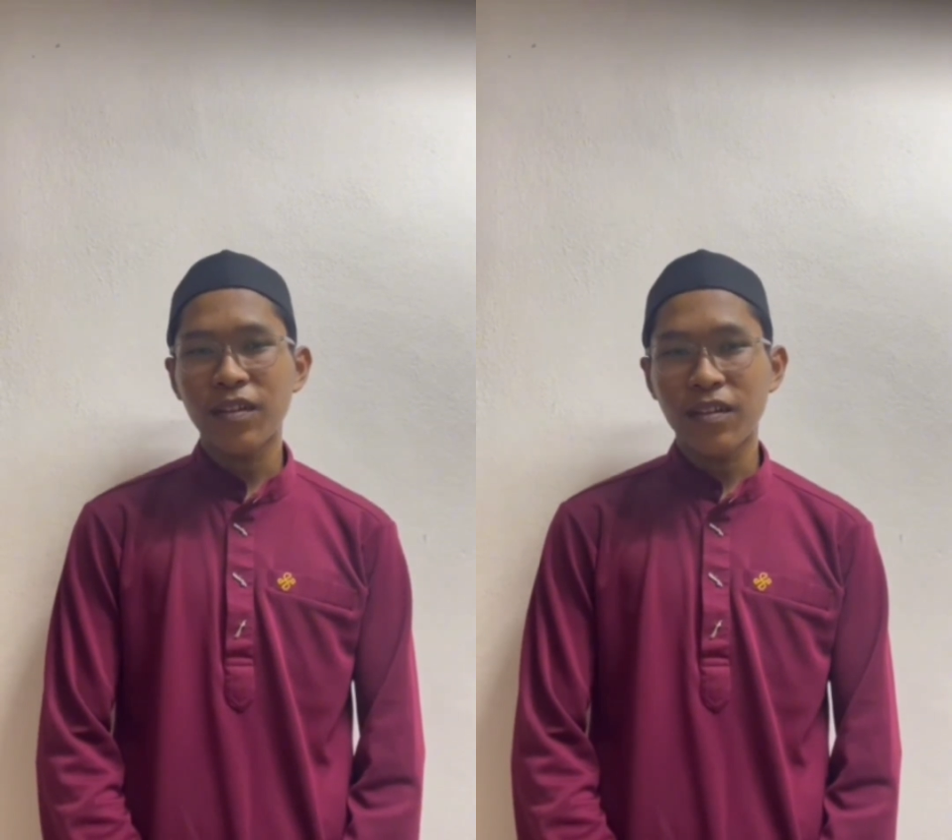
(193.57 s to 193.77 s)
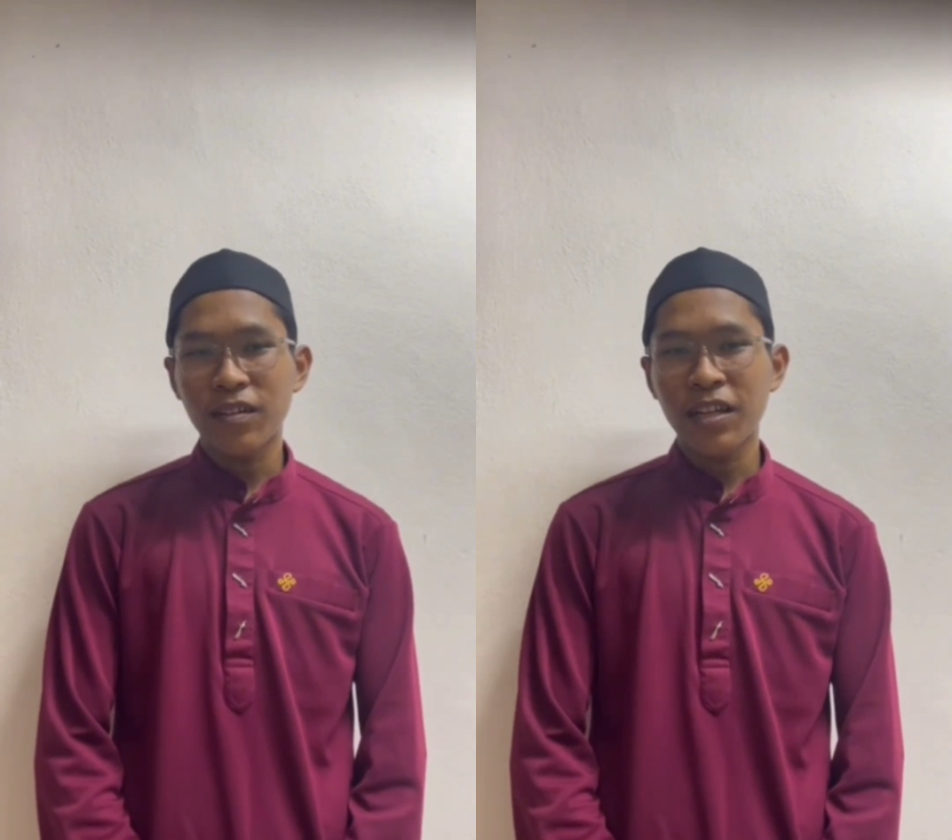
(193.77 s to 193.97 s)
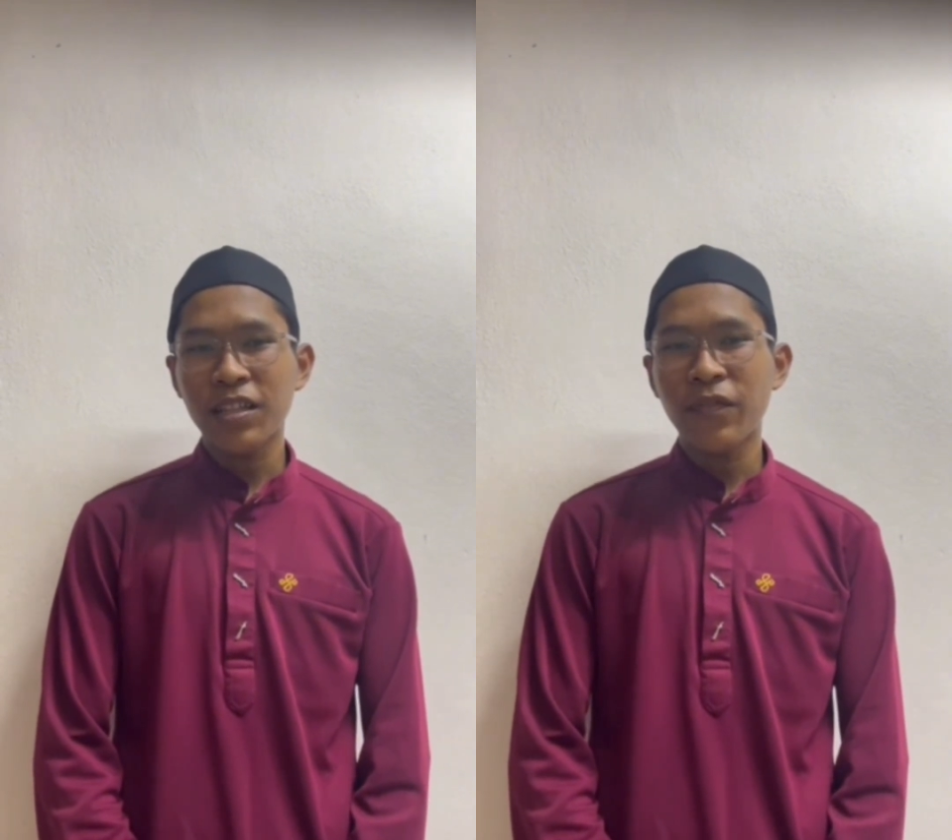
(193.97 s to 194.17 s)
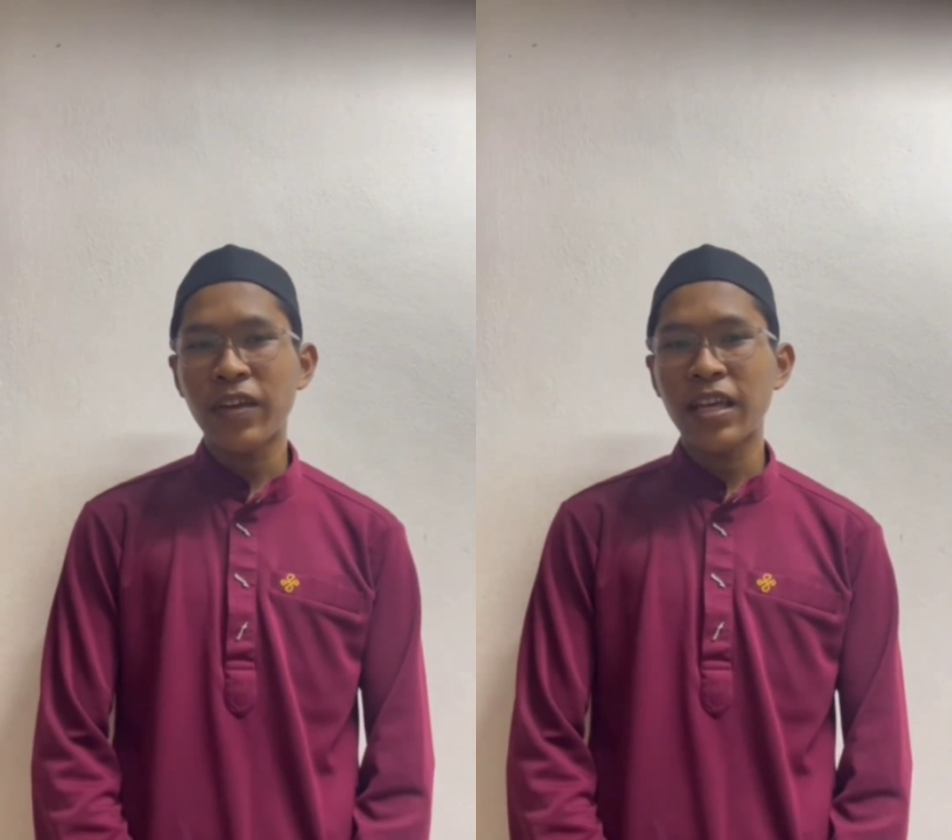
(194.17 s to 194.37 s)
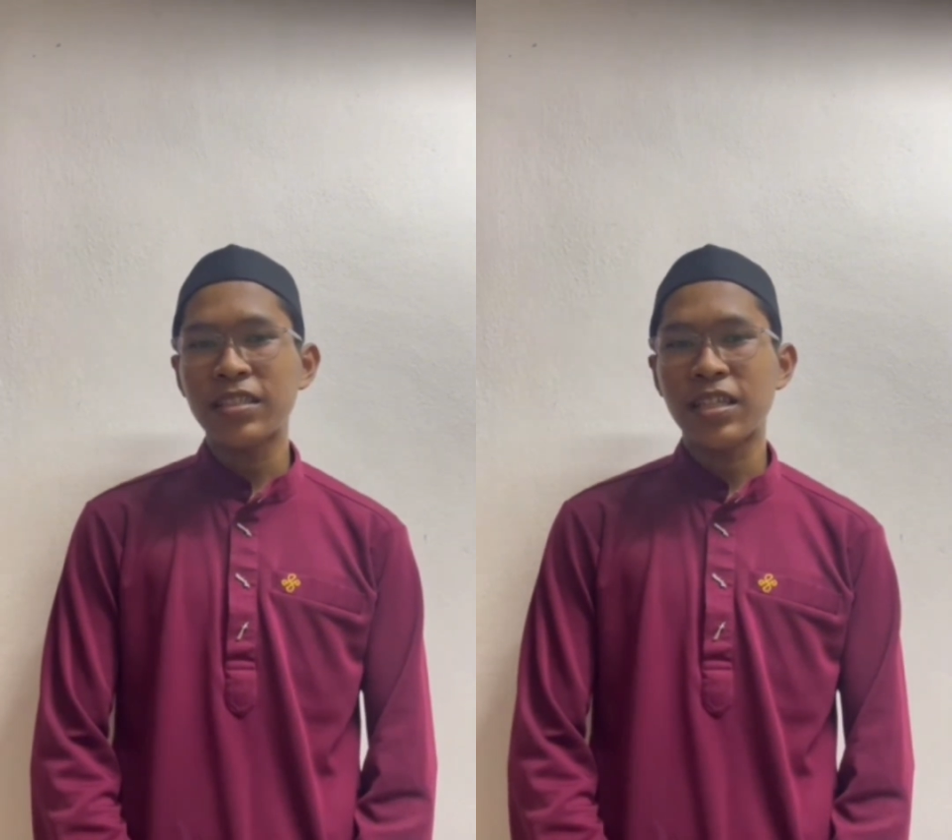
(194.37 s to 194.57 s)

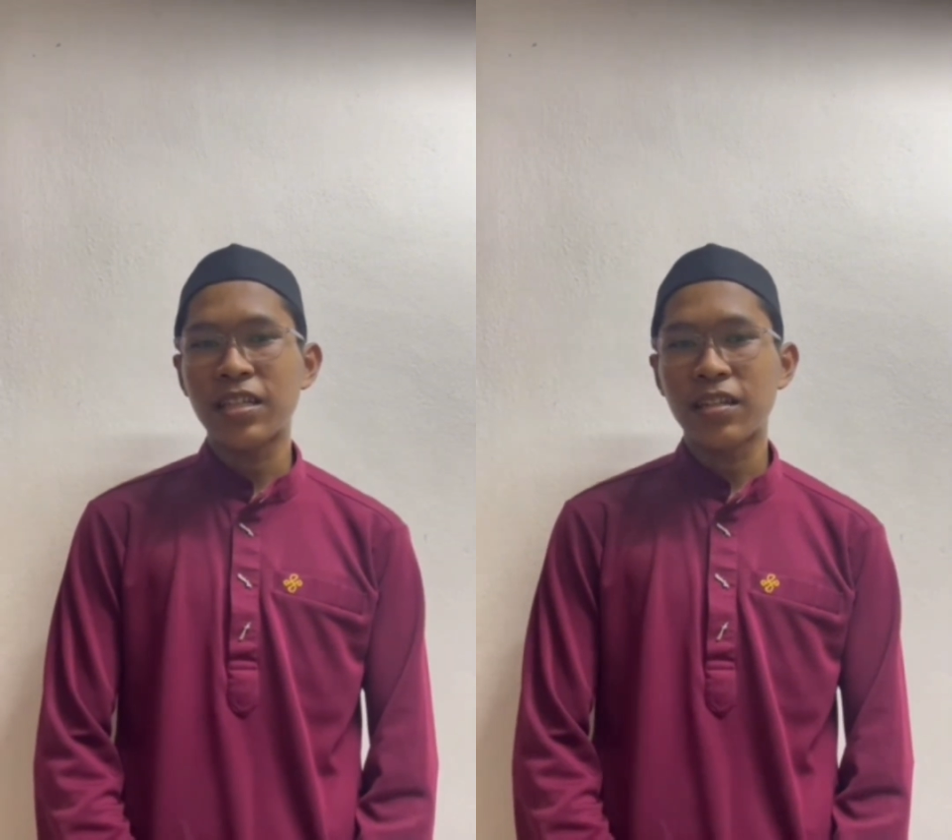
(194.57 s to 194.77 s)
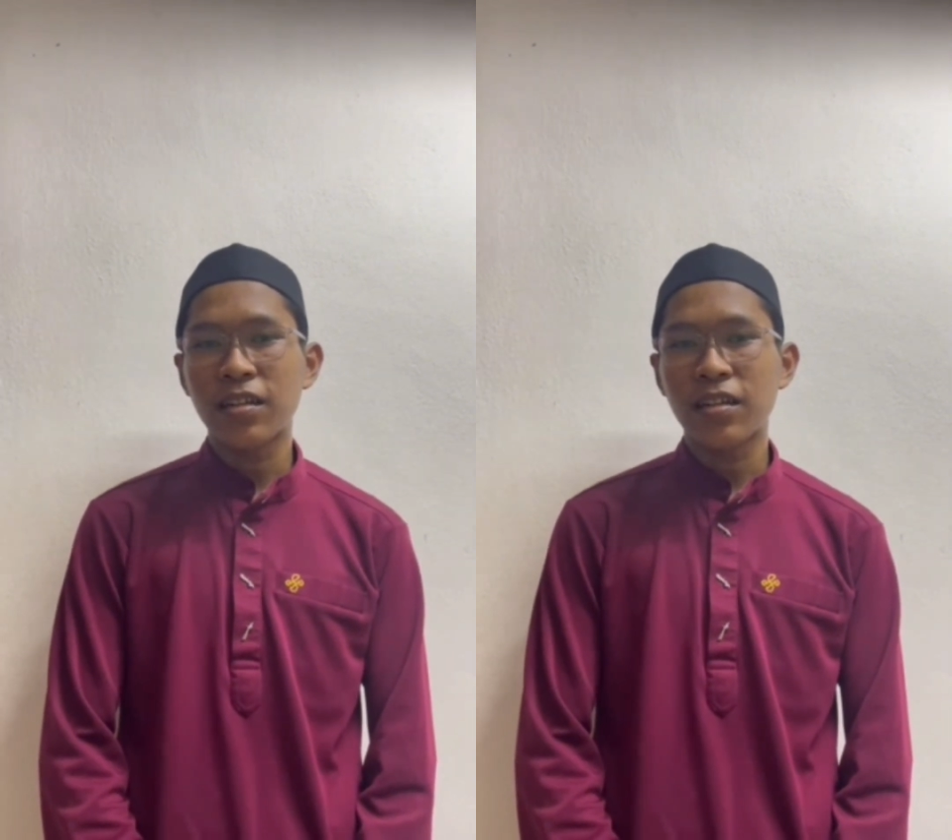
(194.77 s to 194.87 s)
rectification,